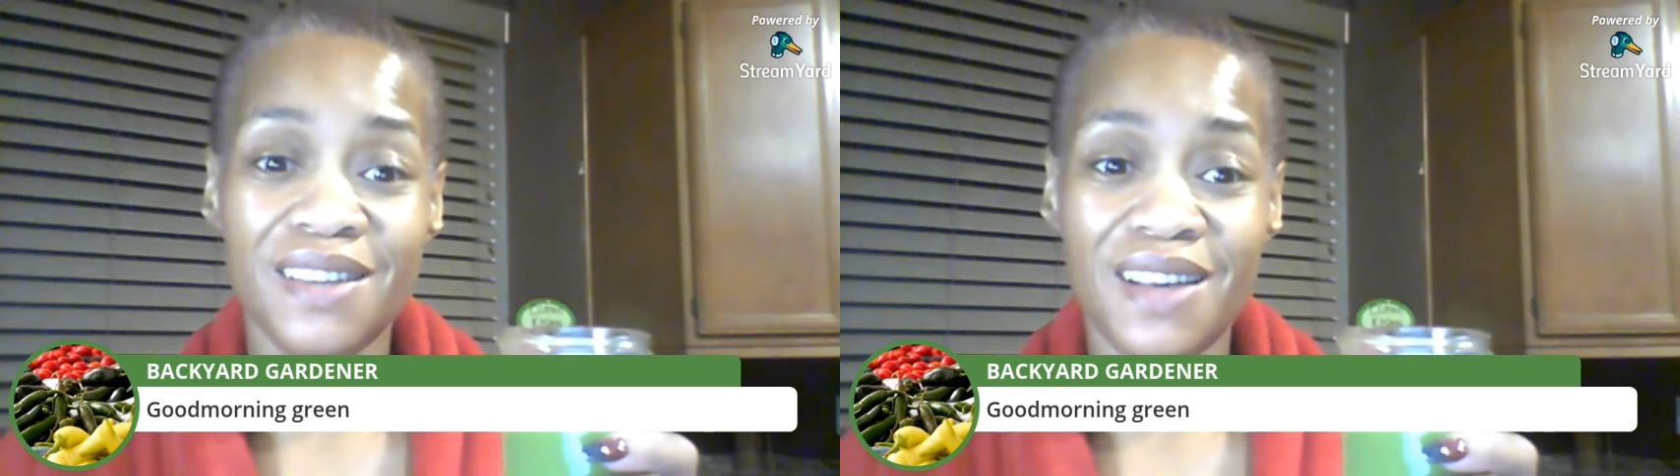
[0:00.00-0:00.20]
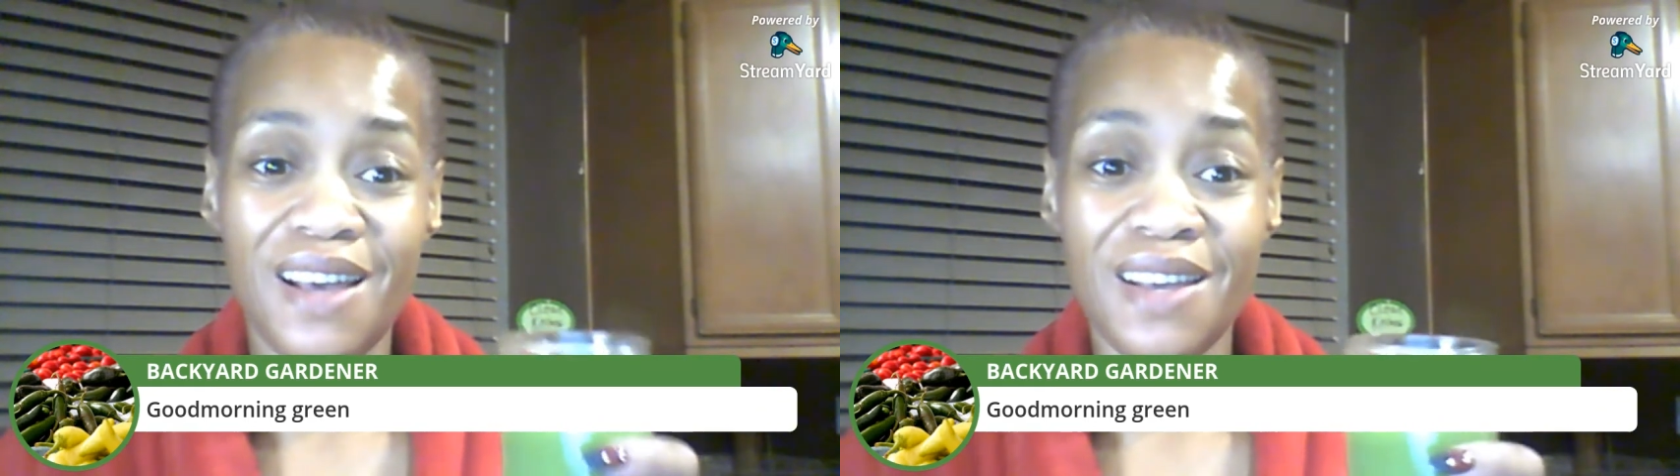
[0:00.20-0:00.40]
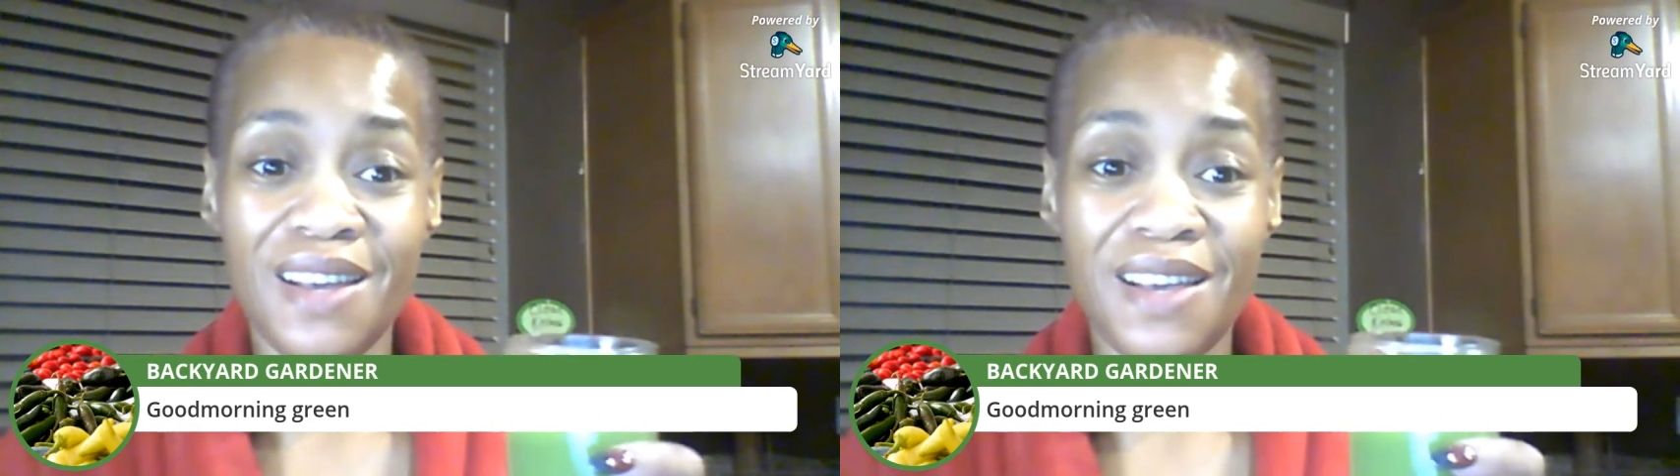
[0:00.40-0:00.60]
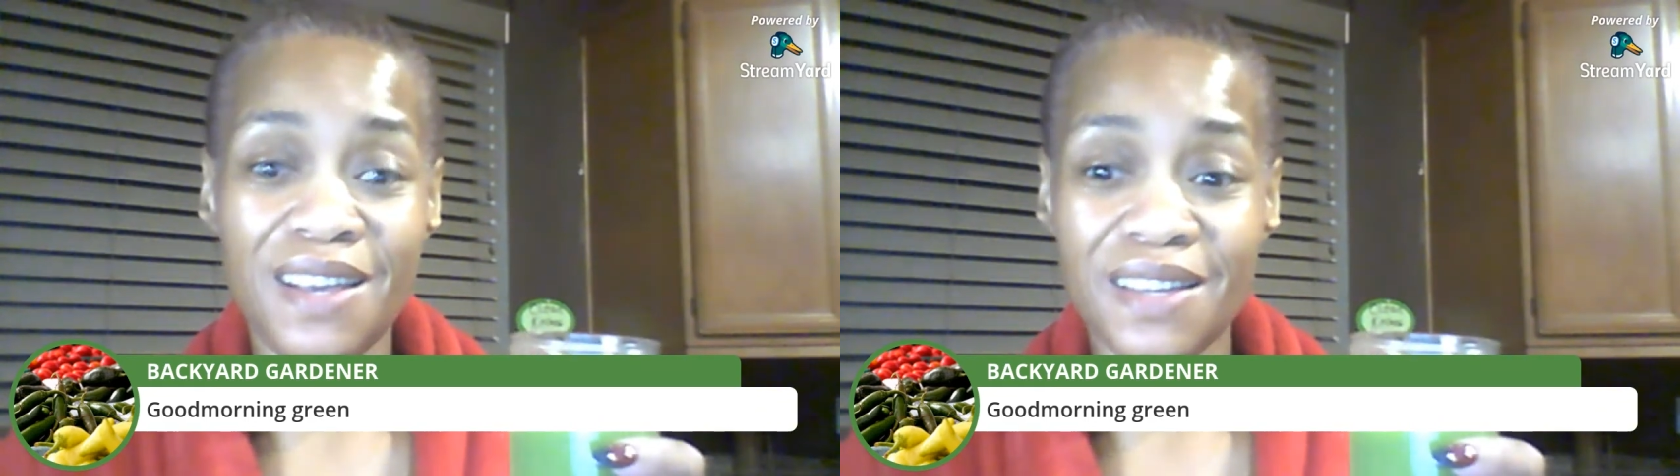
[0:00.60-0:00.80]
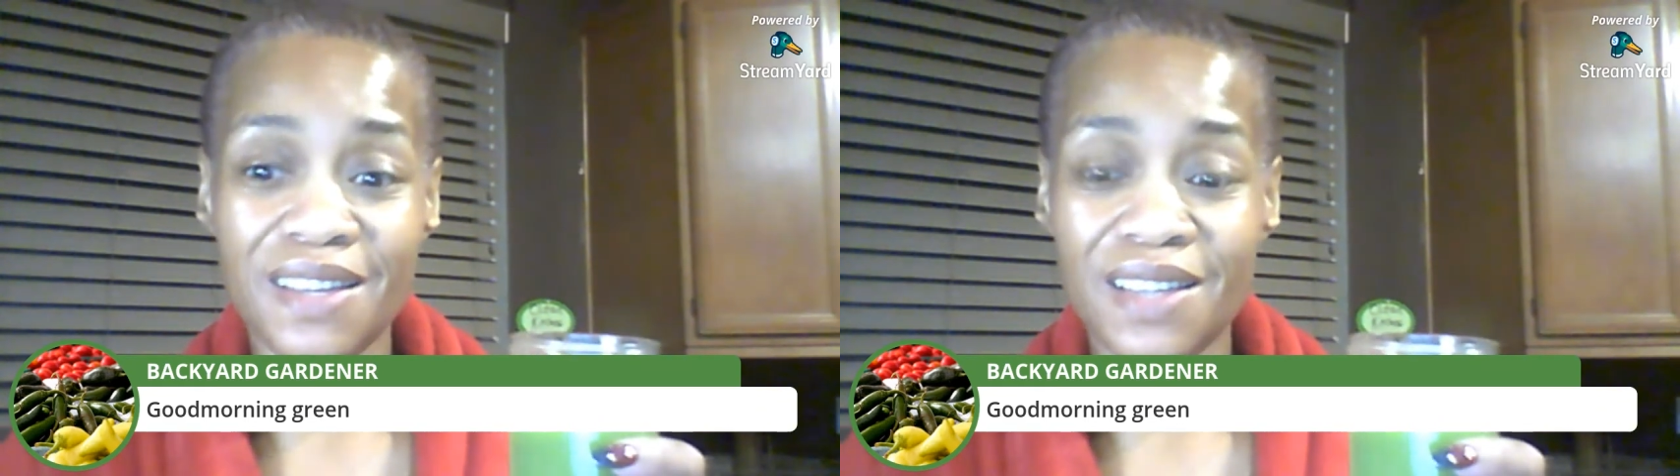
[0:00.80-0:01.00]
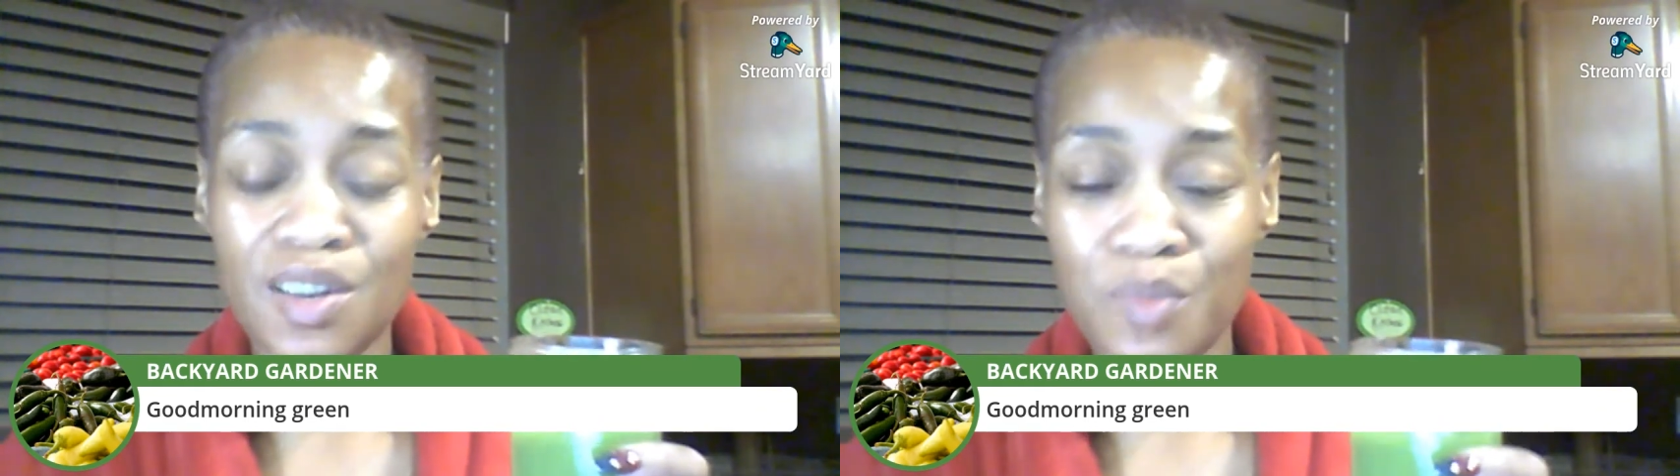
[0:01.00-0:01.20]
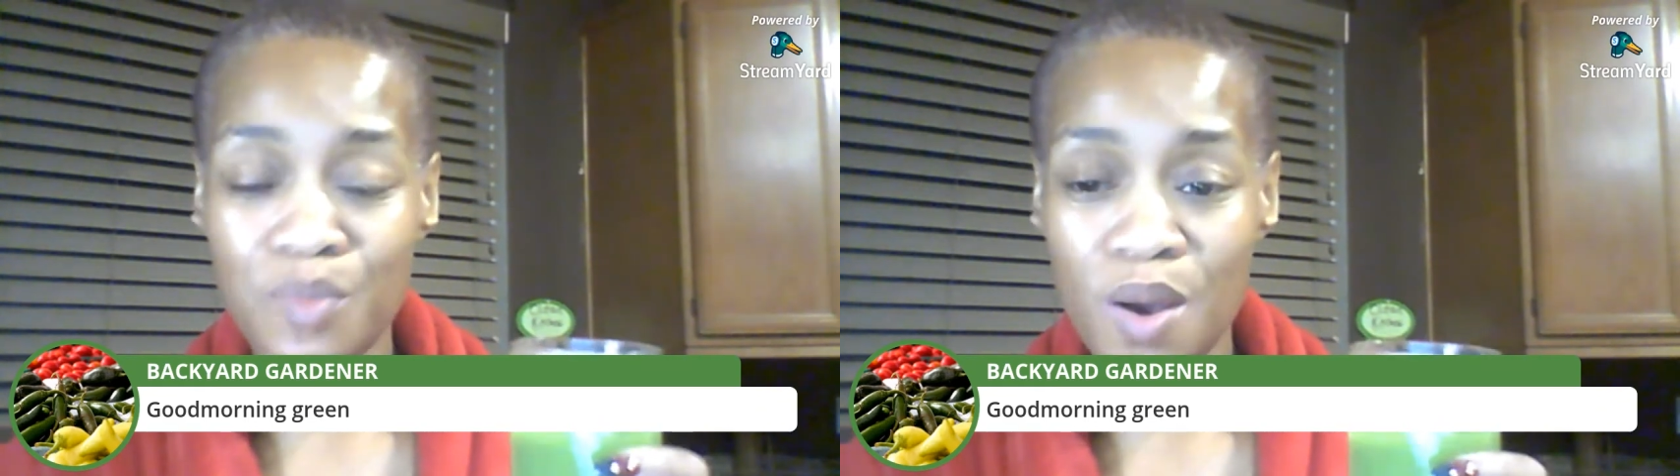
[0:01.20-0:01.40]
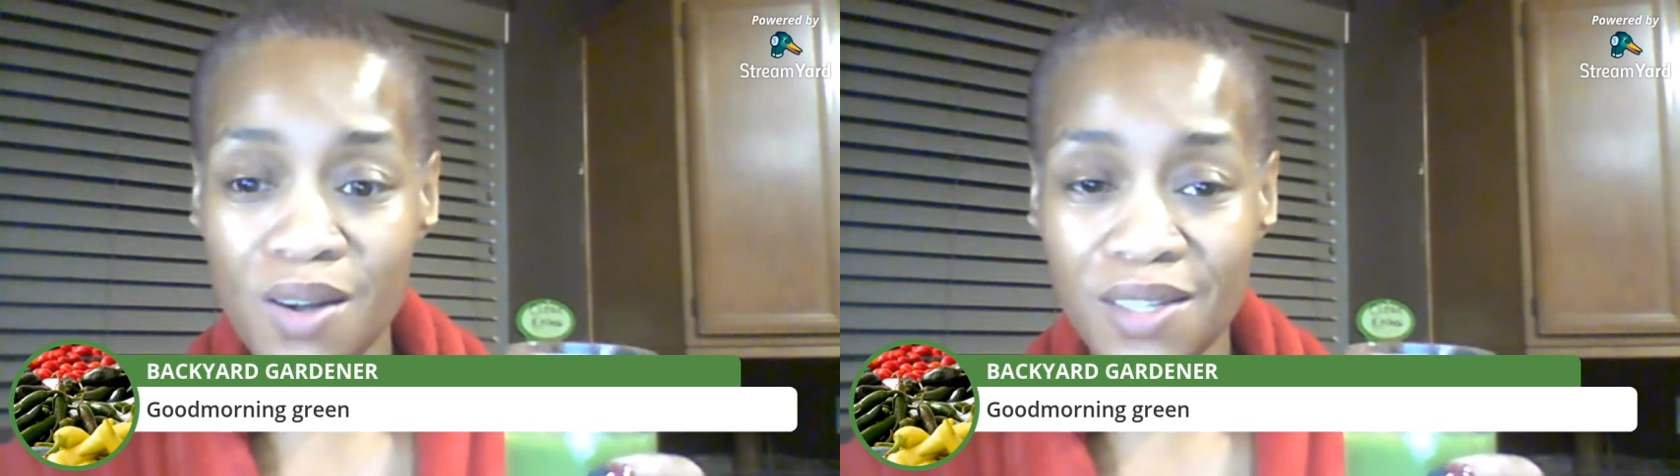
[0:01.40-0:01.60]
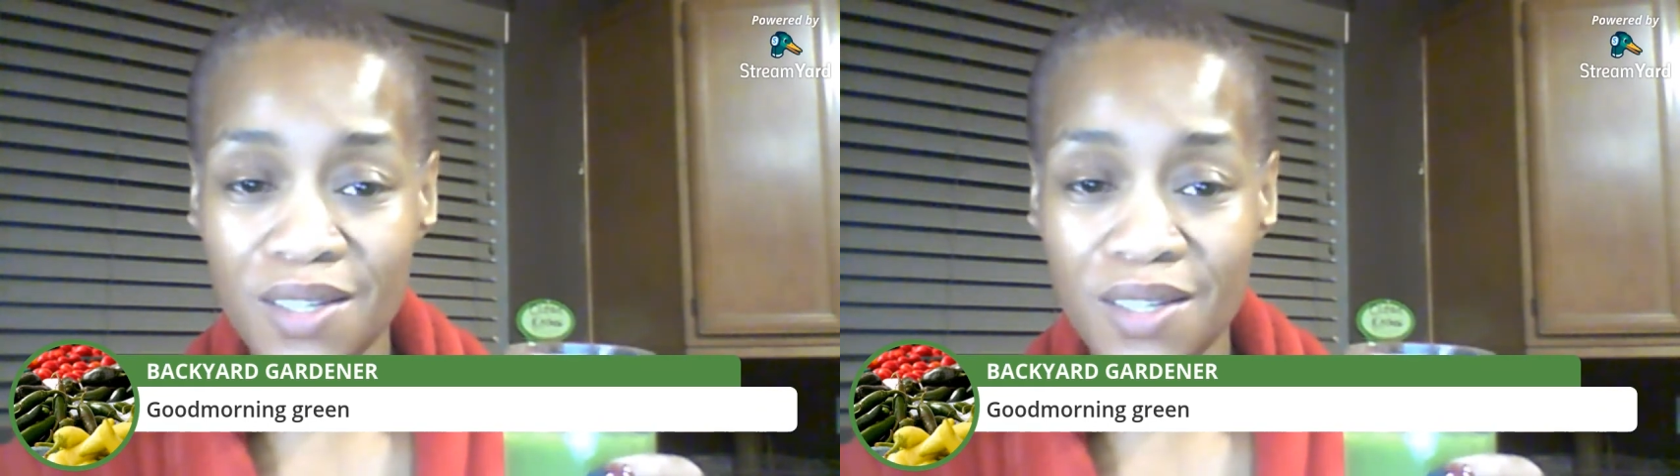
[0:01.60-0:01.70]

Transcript: and the keys in the purse,